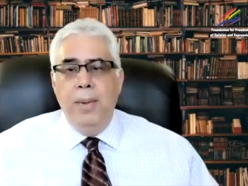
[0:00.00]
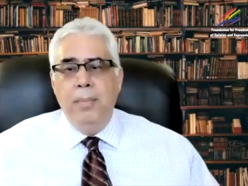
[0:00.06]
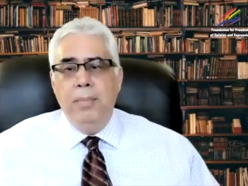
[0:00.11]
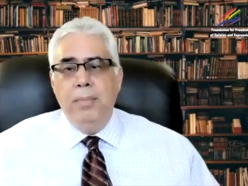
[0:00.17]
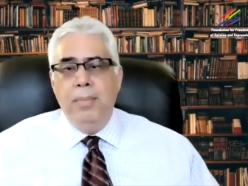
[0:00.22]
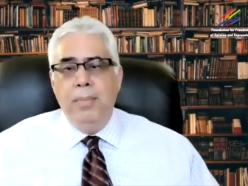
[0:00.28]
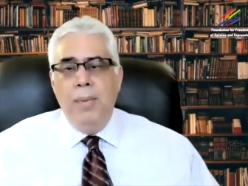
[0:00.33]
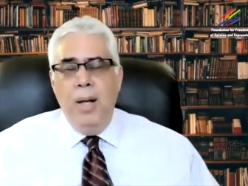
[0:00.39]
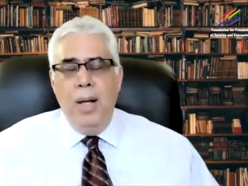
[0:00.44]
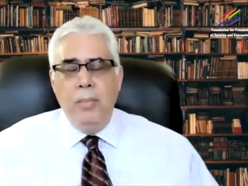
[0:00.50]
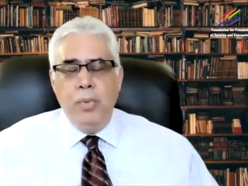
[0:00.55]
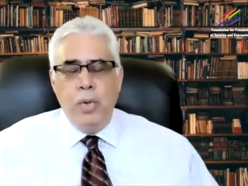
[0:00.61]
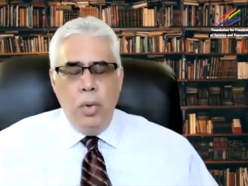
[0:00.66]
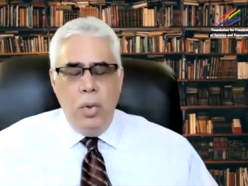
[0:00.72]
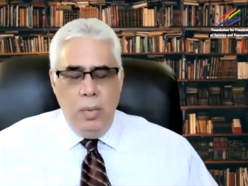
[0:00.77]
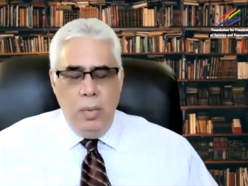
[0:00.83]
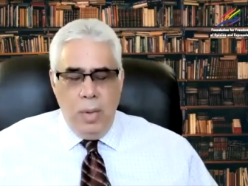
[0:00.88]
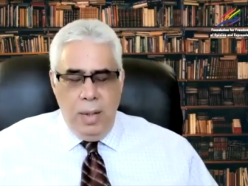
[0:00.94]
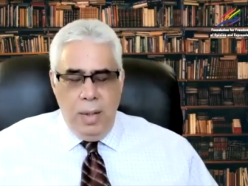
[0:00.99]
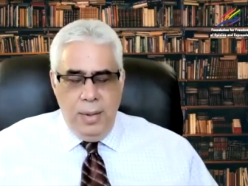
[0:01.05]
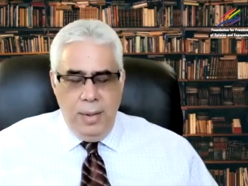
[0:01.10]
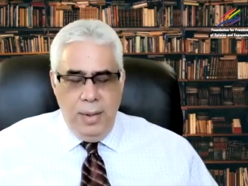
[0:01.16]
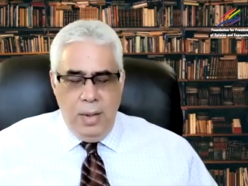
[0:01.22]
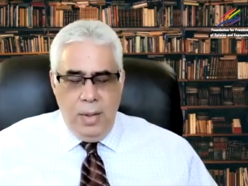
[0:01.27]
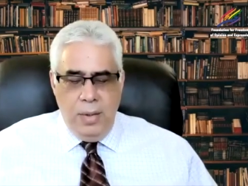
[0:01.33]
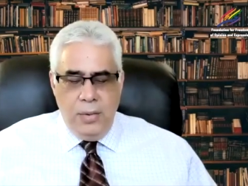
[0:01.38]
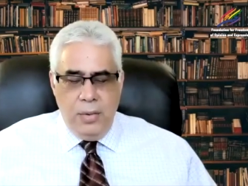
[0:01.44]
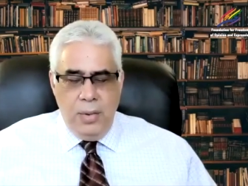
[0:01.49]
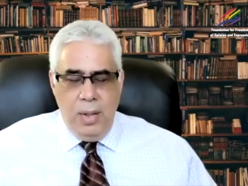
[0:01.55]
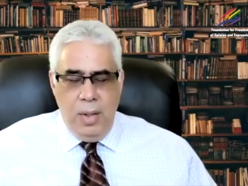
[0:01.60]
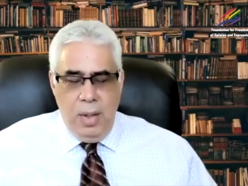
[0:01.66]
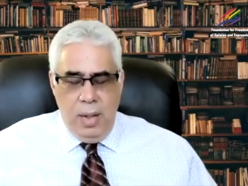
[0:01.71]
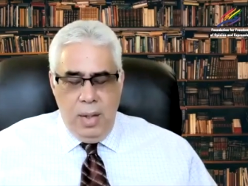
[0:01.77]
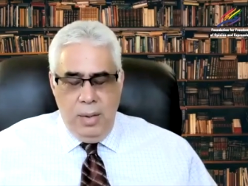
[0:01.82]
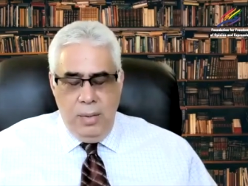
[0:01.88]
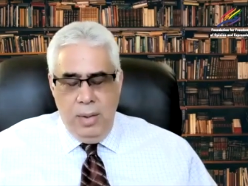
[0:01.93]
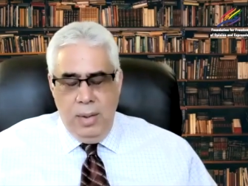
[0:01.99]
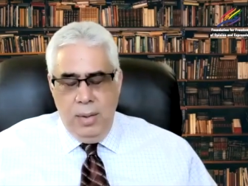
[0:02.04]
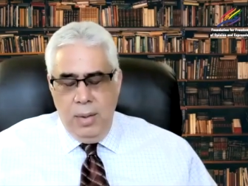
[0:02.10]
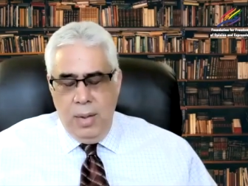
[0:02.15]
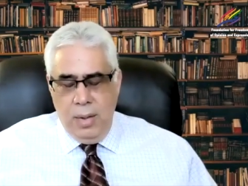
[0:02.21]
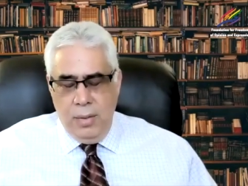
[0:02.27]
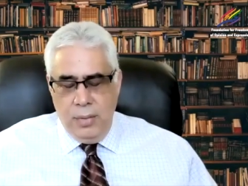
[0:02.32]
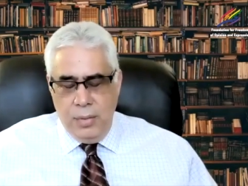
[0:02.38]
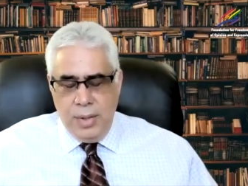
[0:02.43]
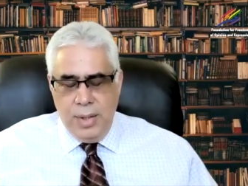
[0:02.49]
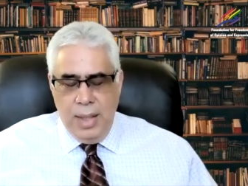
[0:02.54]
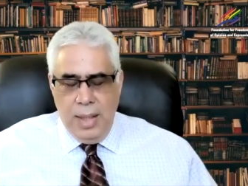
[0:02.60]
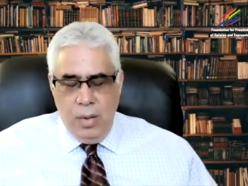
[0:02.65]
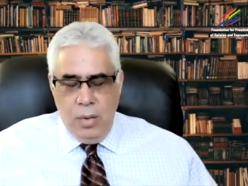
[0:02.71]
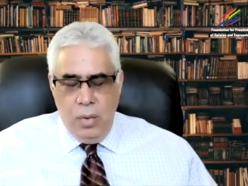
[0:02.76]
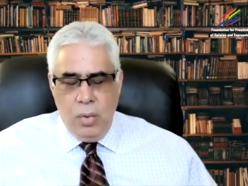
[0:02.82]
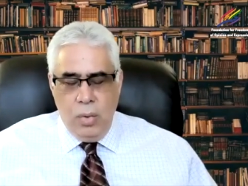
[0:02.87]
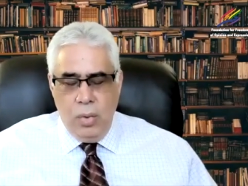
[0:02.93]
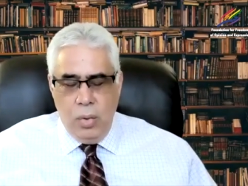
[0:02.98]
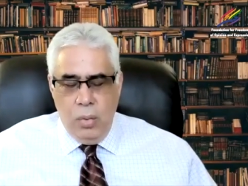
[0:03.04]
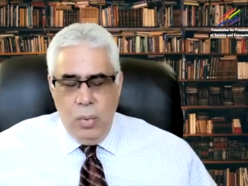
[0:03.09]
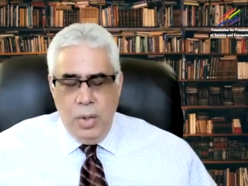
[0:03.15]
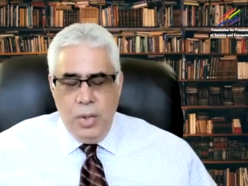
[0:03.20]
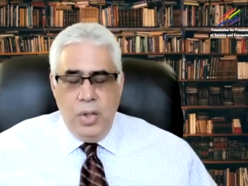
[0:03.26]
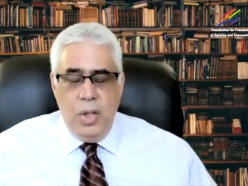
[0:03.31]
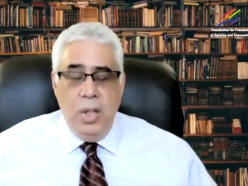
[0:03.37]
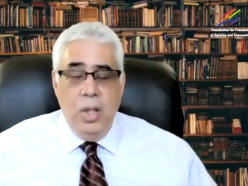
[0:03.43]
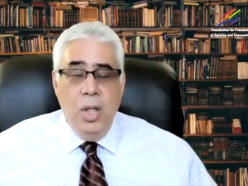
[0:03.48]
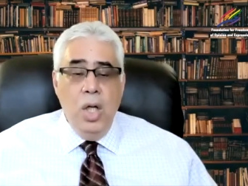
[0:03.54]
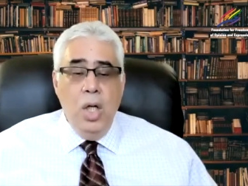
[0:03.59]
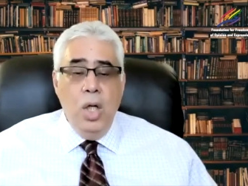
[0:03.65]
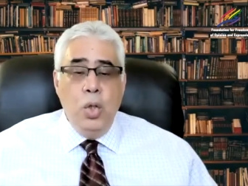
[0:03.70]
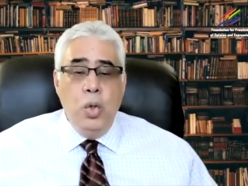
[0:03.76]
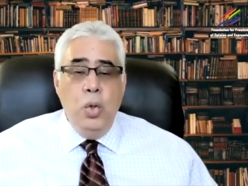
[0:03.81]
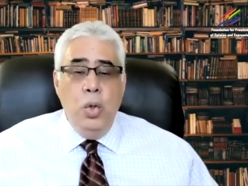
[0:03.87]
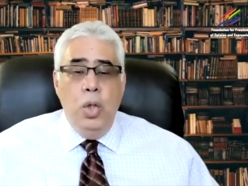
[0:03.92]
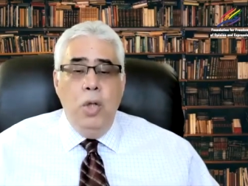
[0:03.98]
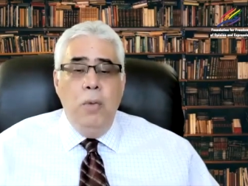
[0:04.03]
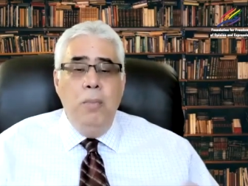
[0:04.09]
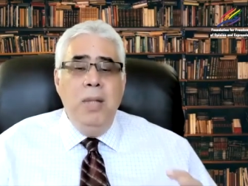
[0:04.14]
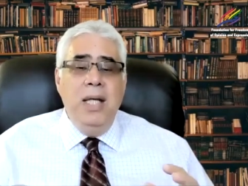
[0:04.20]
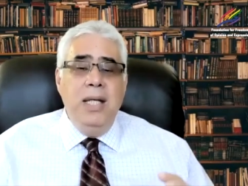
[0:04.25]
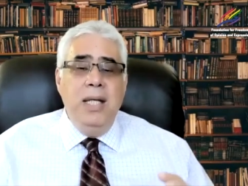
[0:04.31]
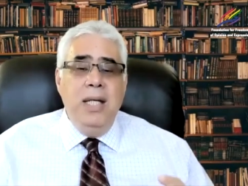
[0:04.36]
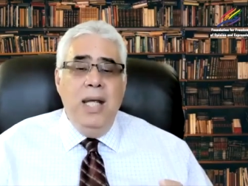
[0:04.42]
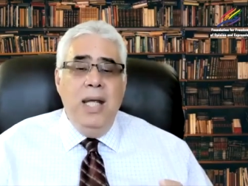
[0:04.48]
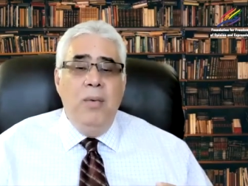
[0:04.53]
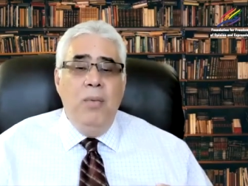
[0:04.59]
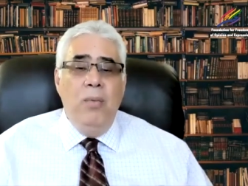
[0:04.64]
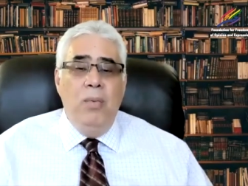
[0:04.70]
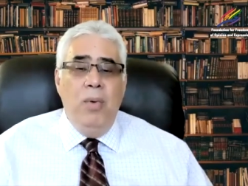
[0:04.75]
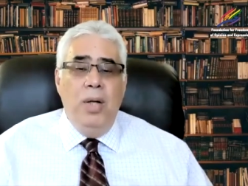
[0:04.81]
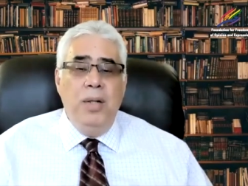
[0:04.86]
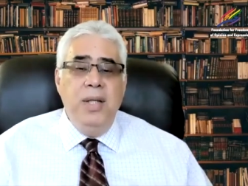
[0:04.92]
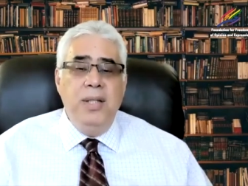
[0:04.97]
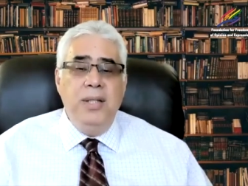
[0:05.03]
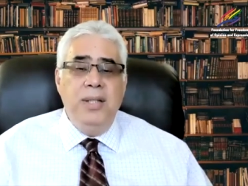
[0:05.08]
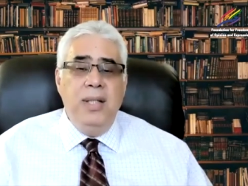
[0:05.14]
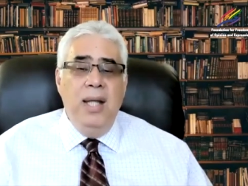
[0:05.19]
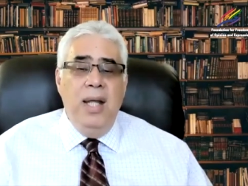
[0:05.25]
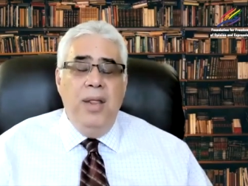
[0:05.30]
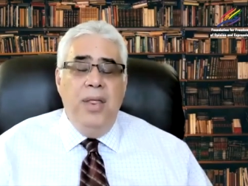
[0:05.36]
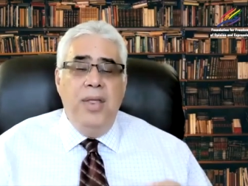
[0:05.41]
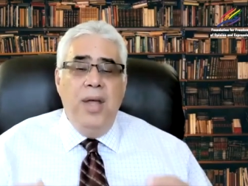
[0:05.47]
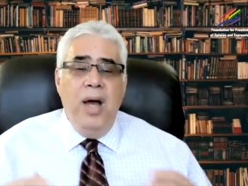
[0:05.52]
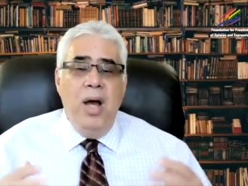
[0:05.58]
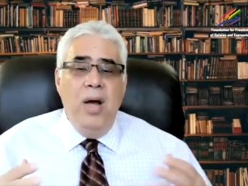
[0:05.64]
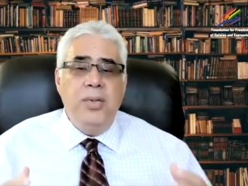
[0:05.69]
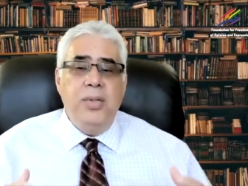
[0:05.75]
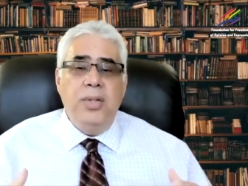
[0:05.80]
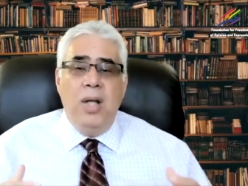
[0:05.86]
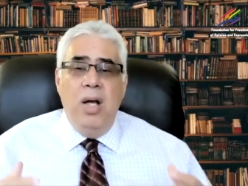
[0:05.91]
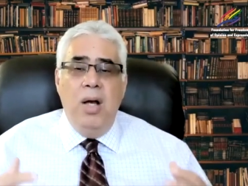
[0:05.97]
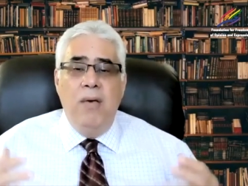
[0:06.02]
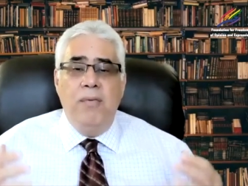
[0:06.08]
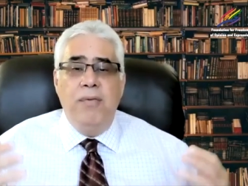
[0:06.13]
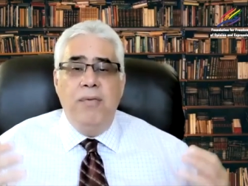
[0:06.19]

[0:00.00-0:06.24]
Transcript: uh I'm sure I didn't, under, uh, I didn't understand your question do you mean the what is the thoughts of